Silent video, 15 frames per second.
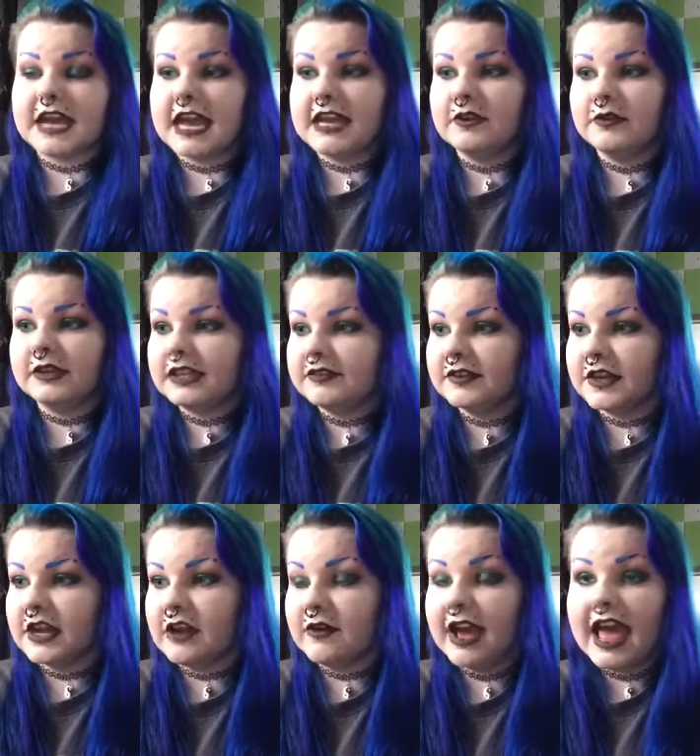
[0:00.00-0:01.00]
I don't even
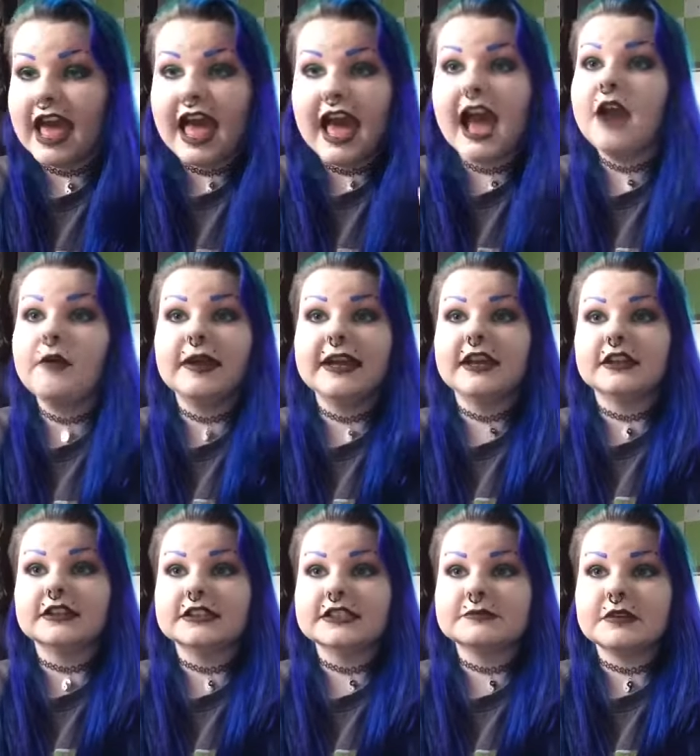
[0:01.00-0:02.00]
know how I
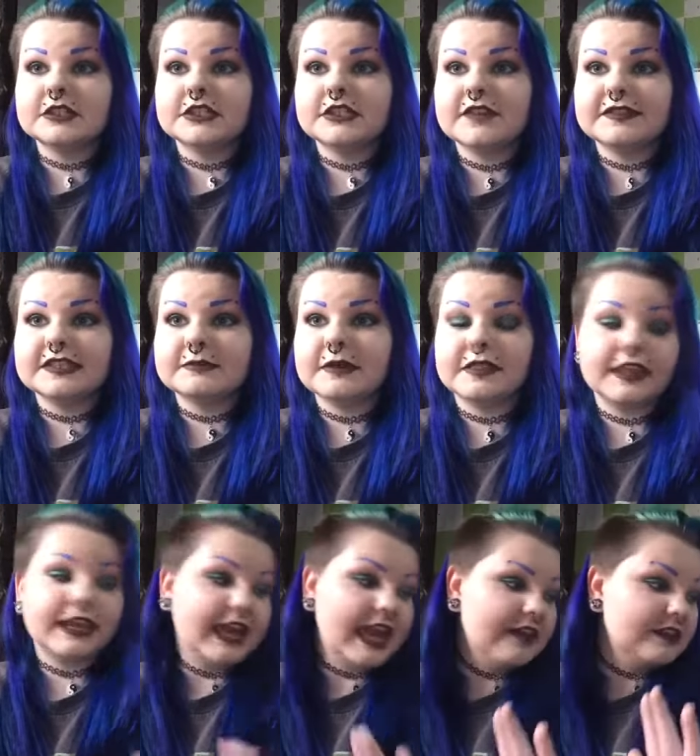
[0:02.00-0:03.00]
got this much stuff this month.
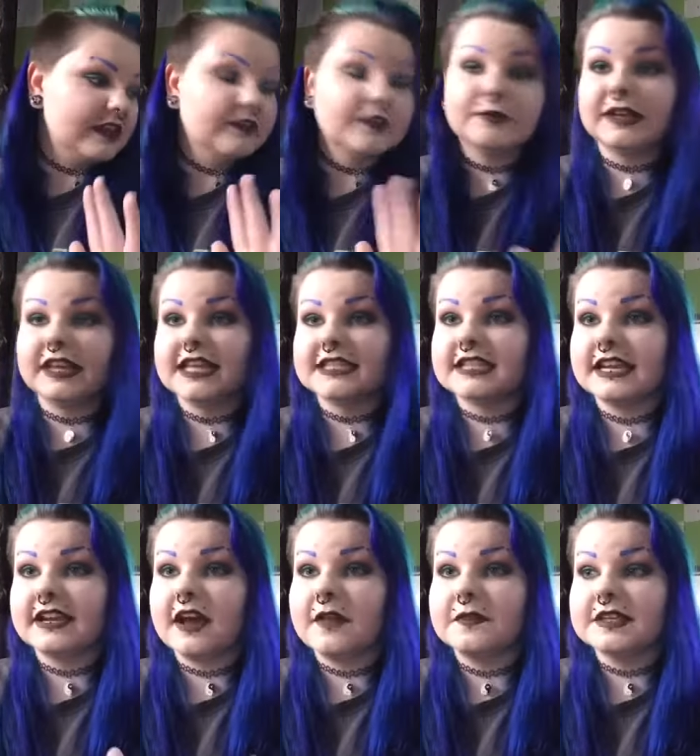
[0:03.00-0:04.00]
Like I haven't even realized that I
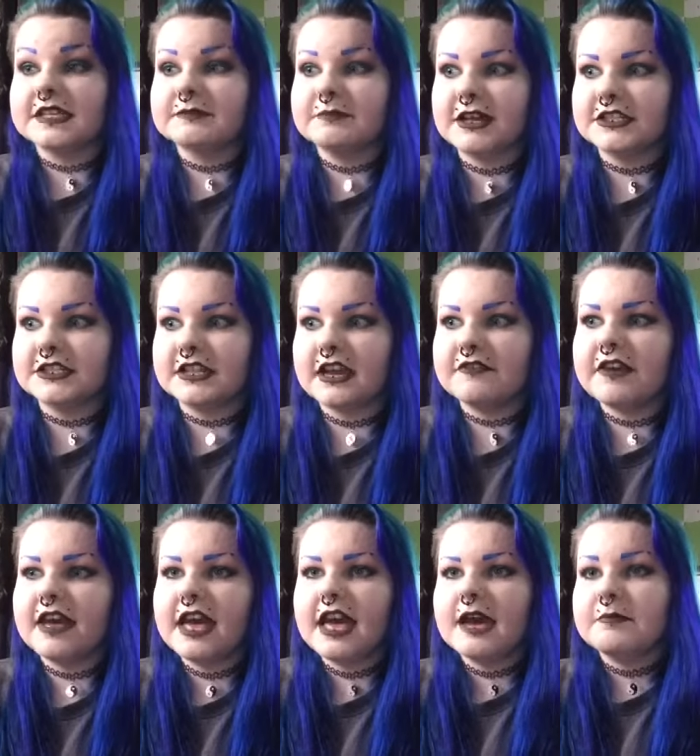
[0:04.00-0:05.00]
got this much stuff,
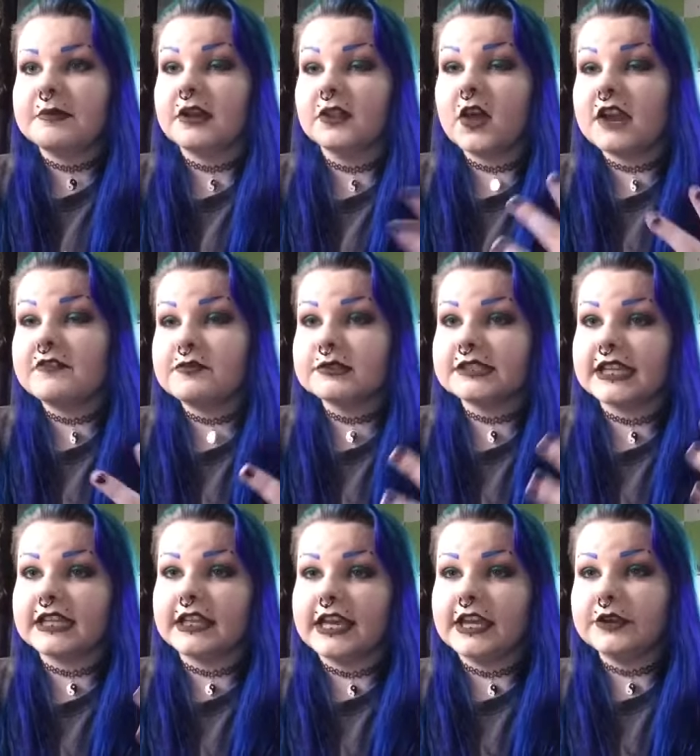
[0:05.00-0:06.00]
but a lot of it was
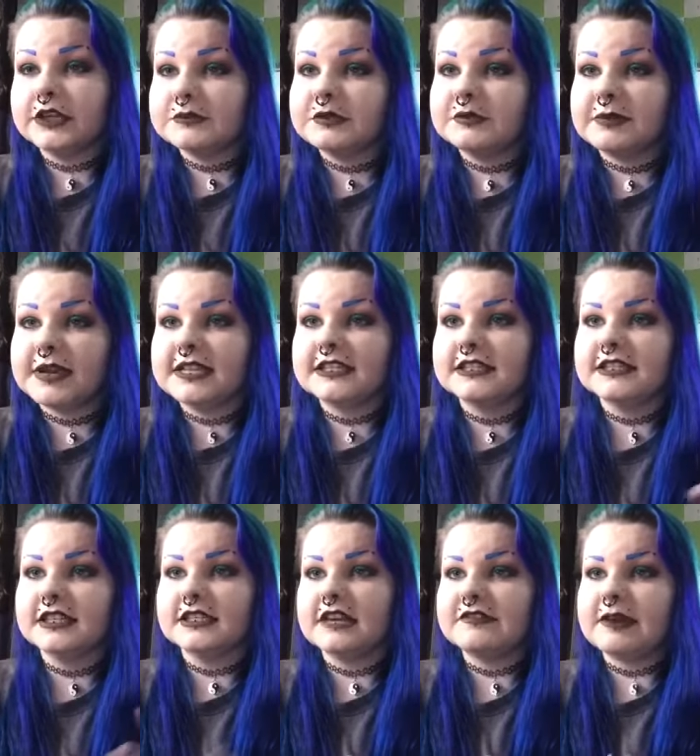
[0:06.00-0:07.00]
like late Christmas presents
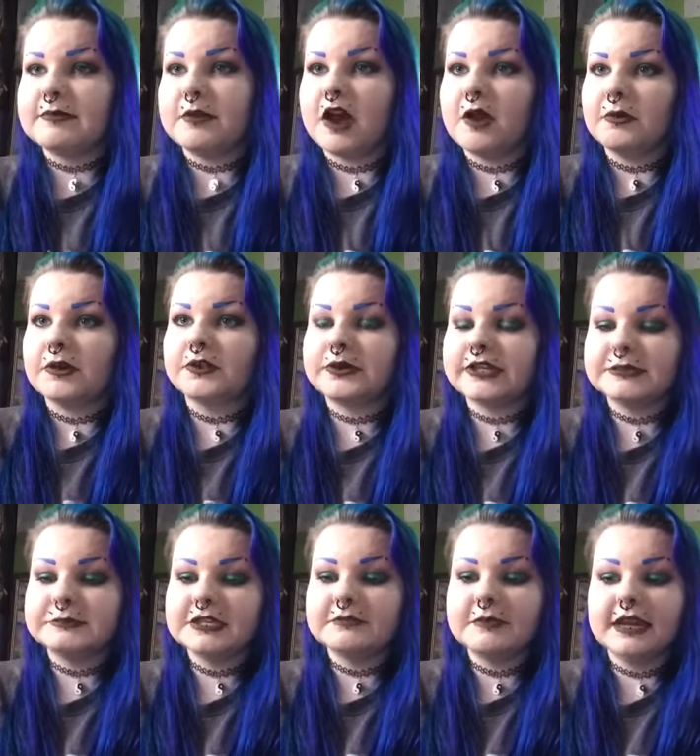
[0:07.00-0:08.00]
and stuff I bought with
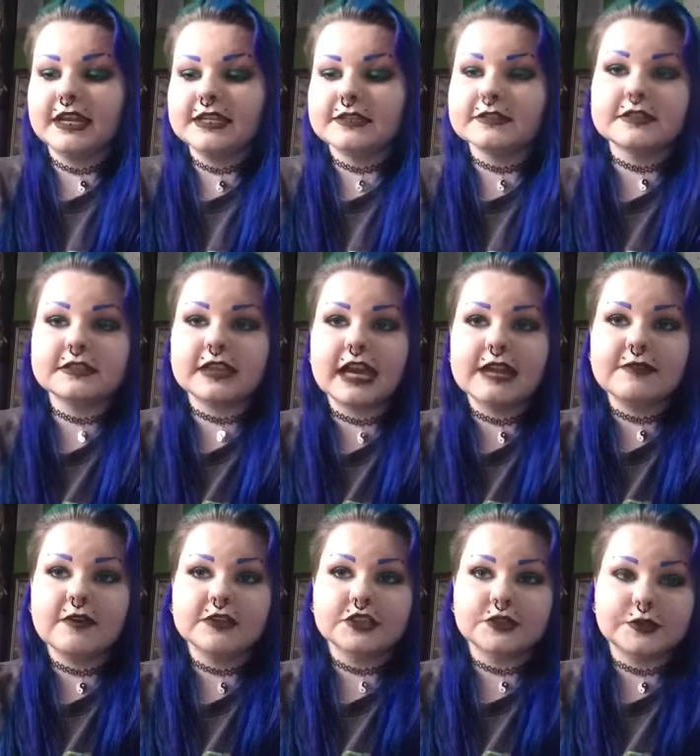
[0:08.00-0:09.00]
Christmas money, so this is kind of
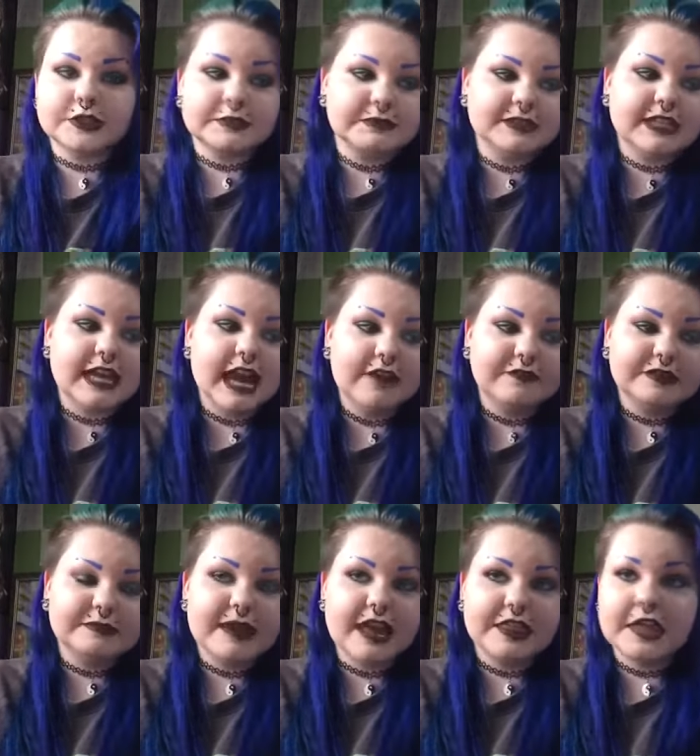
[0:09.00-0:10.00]
all just Christmas
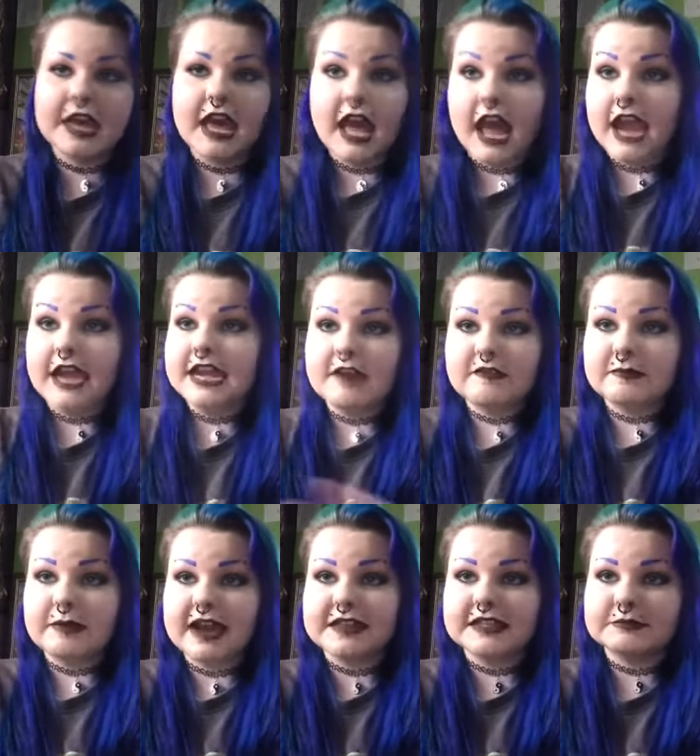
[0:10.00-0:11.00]
aftermath. I never
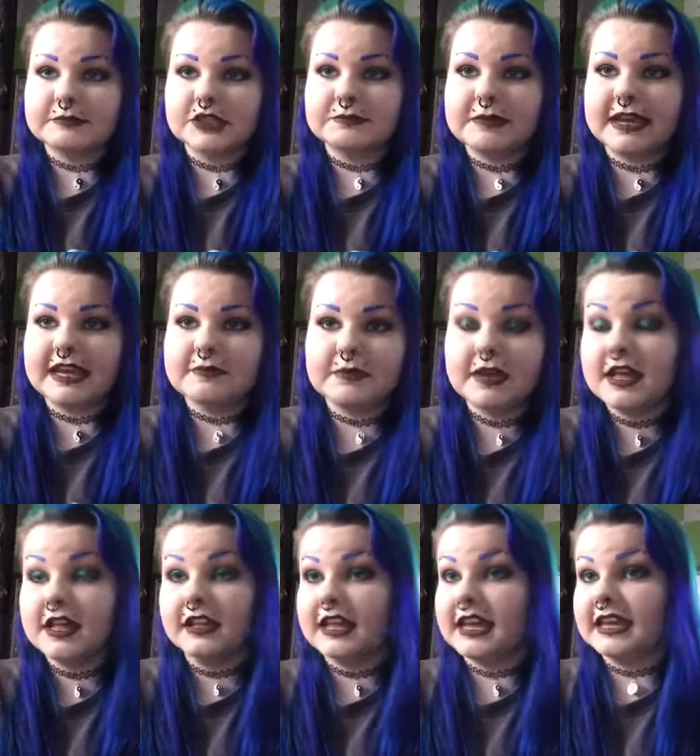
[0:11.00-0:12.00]
buy this much makeup,
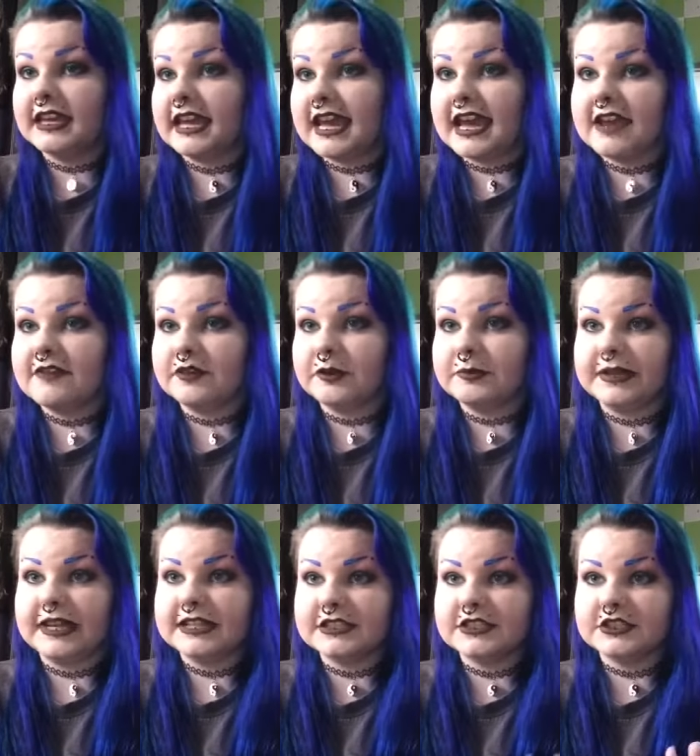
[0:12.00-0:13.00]
like ever,
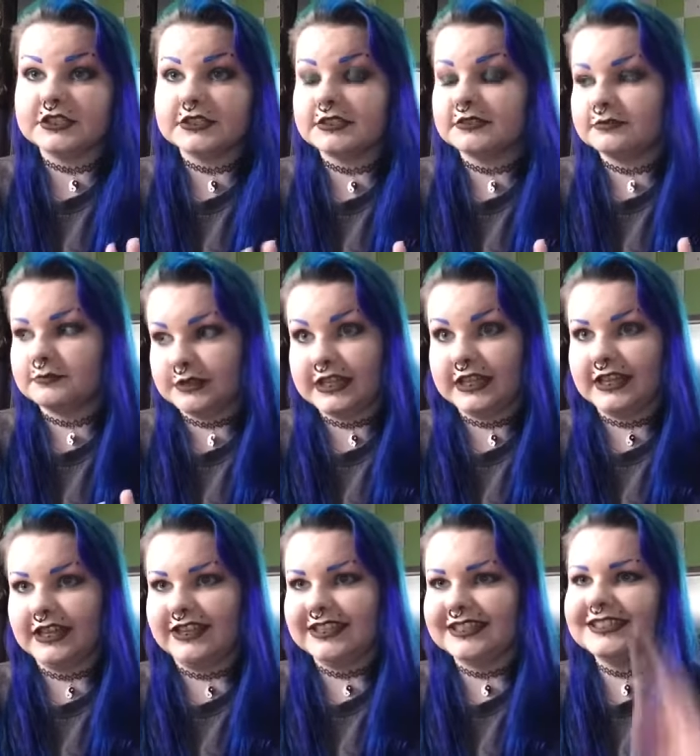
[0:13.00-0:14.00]
because it's just
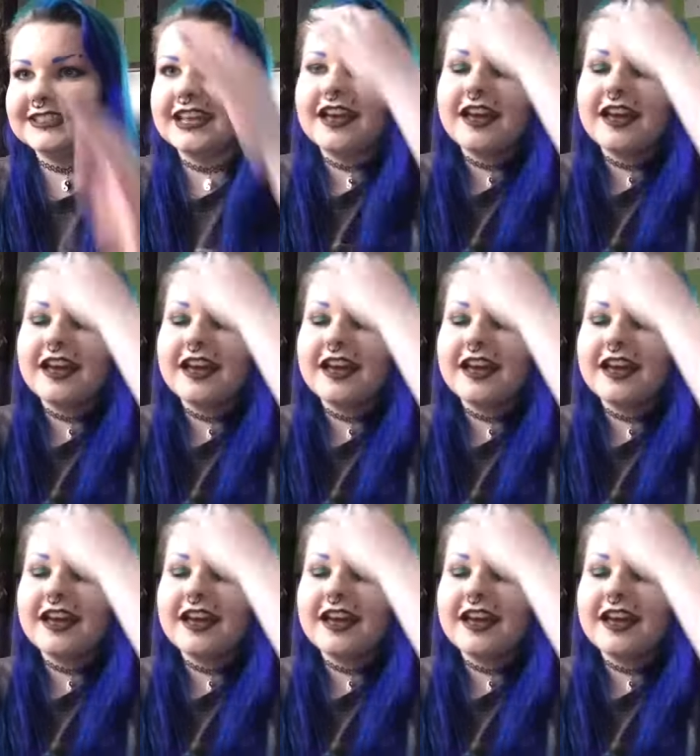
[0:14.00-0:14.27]
ridiculous.